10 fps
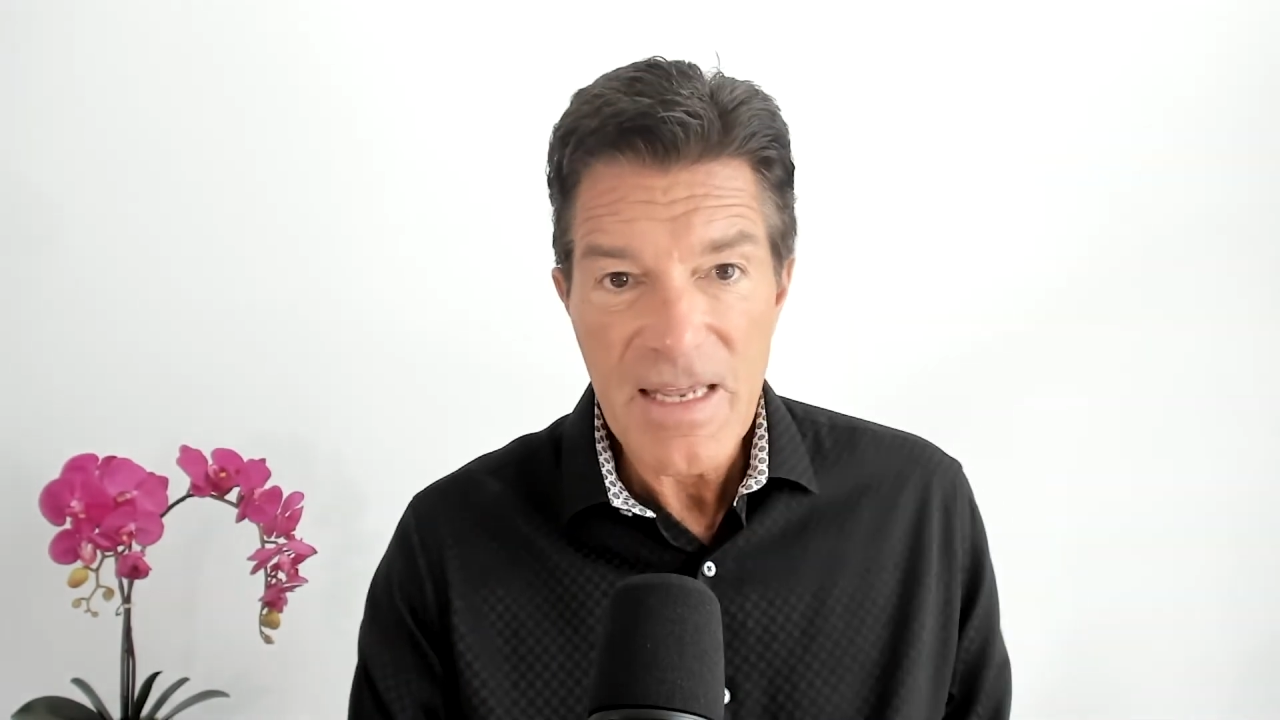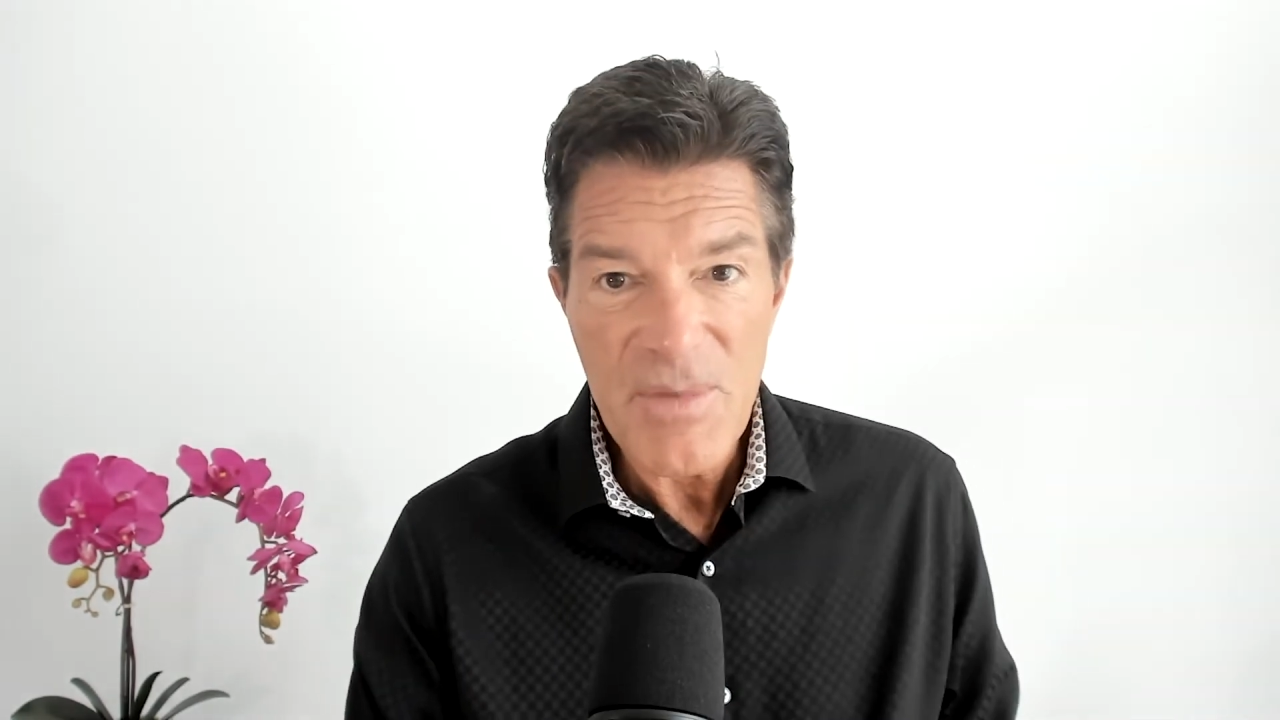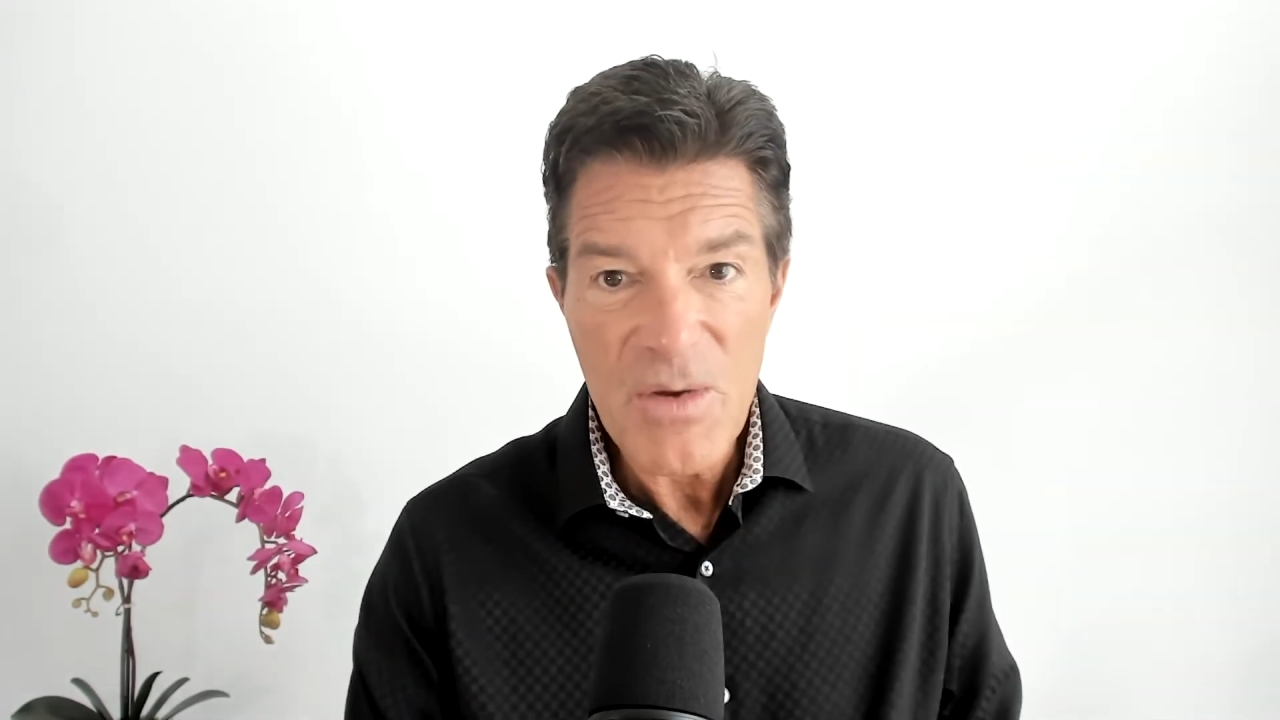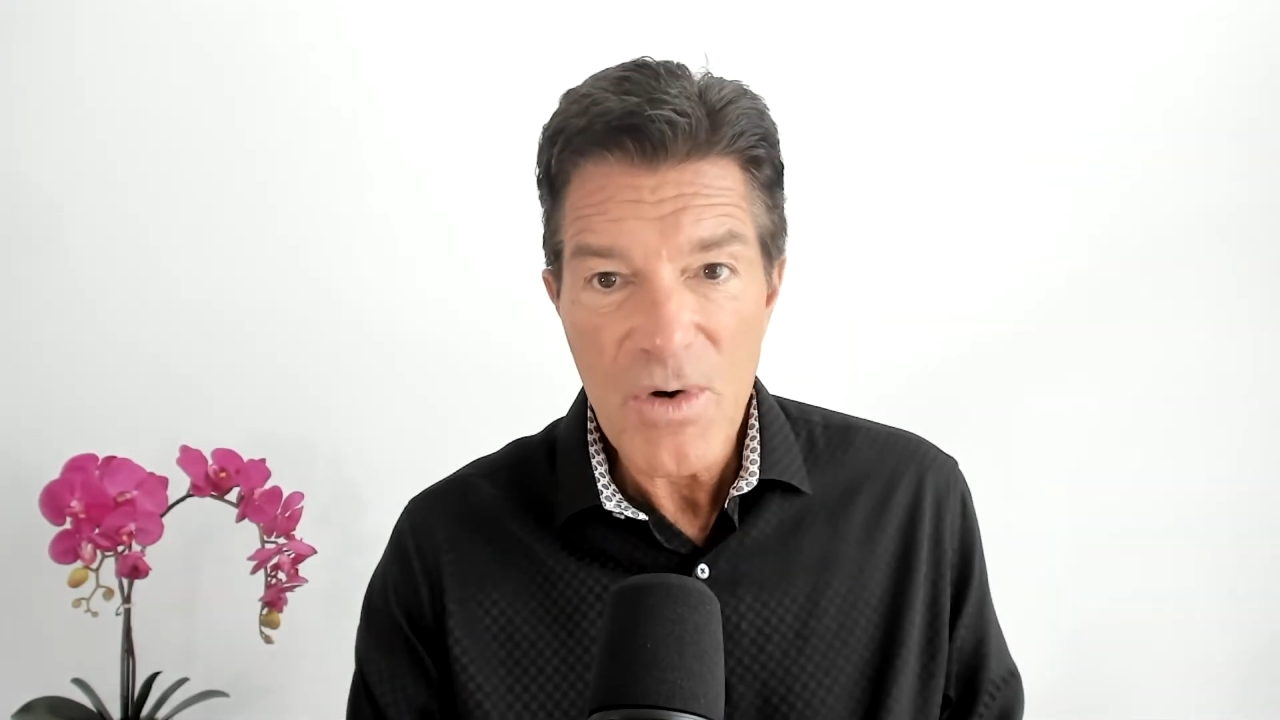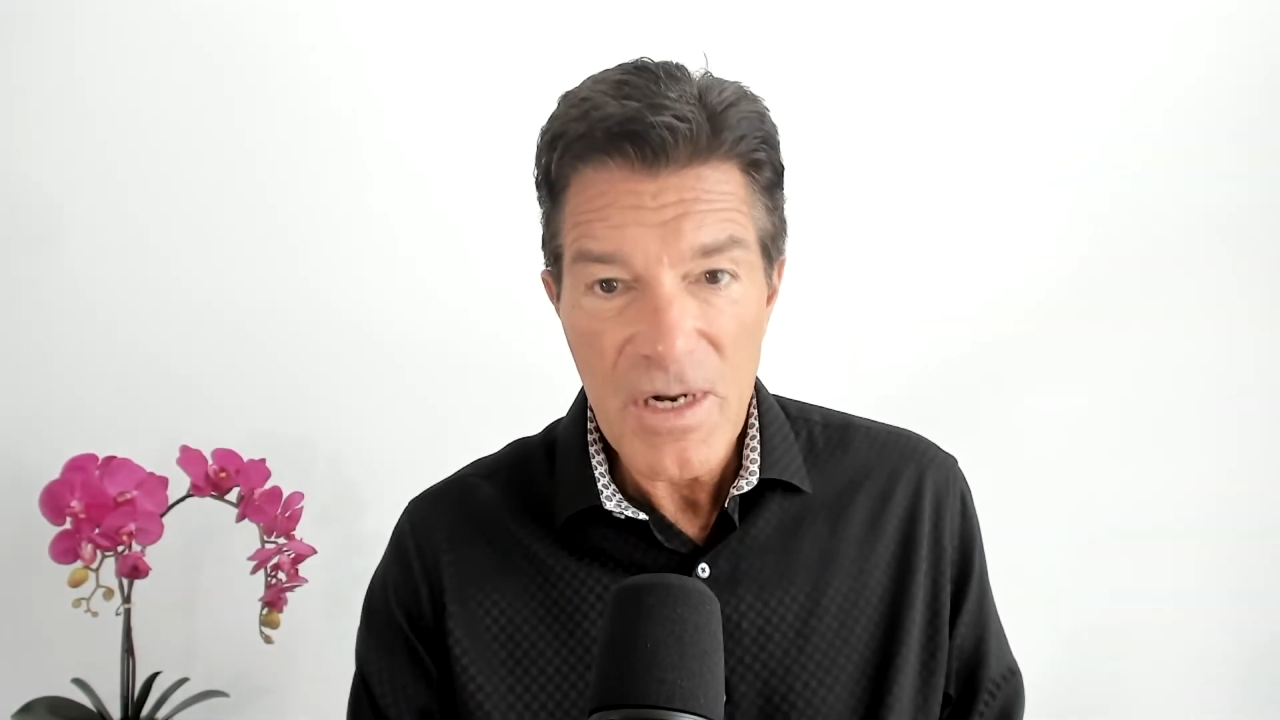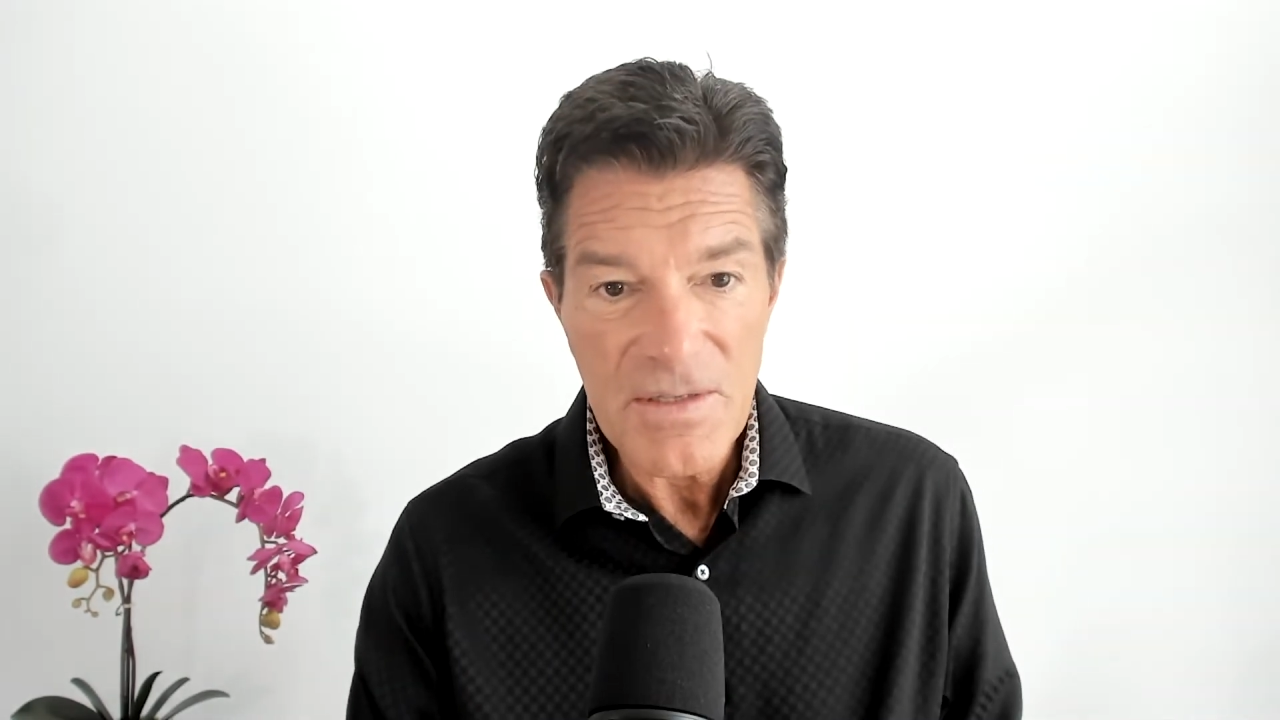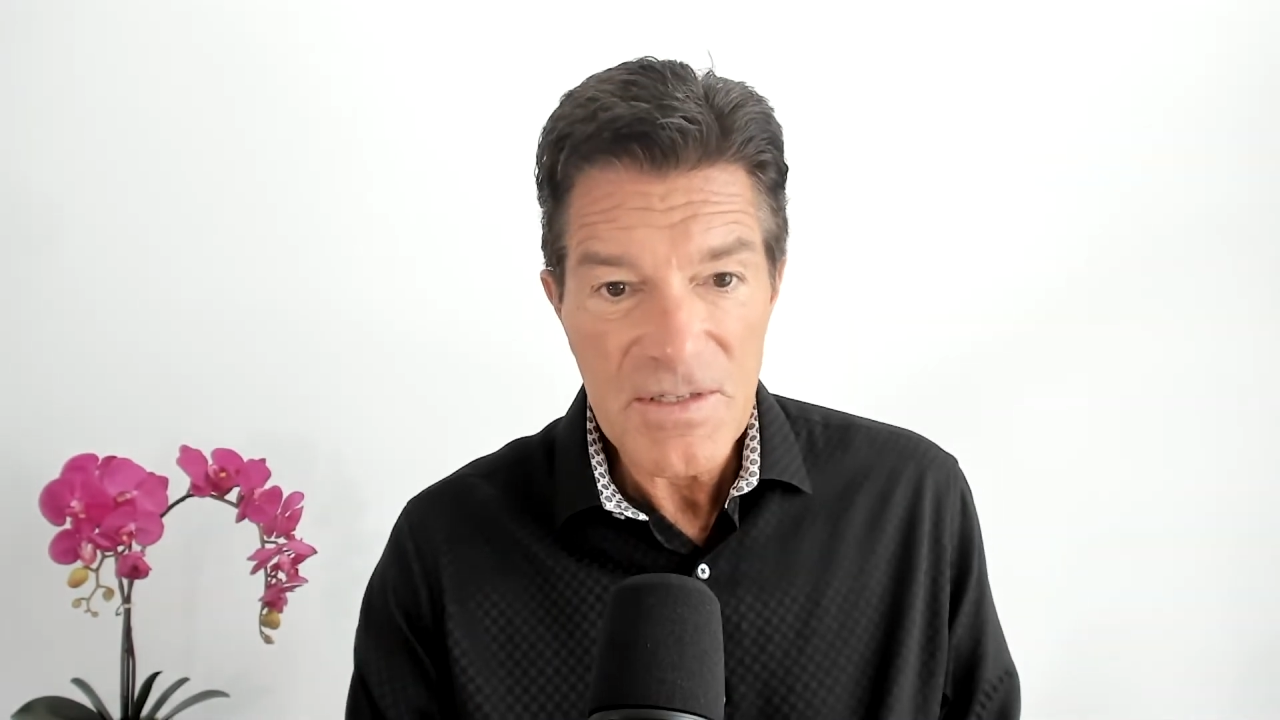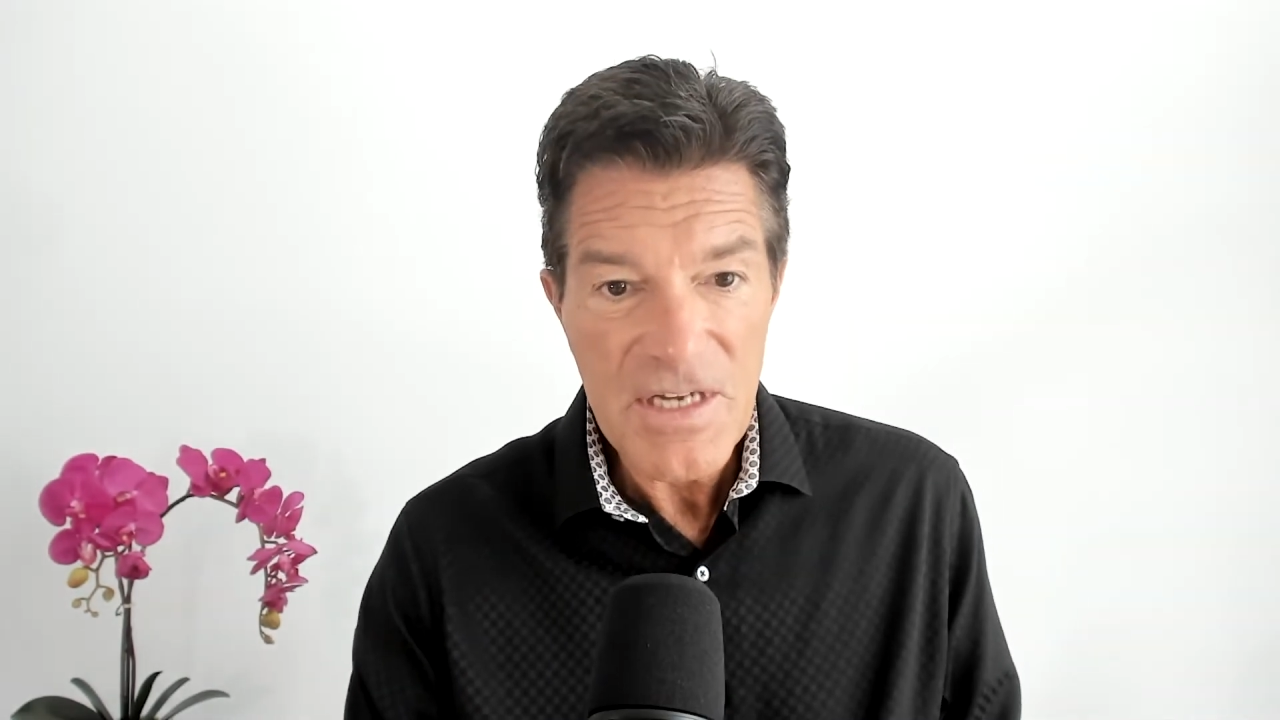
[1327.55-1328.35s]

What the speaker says: they may want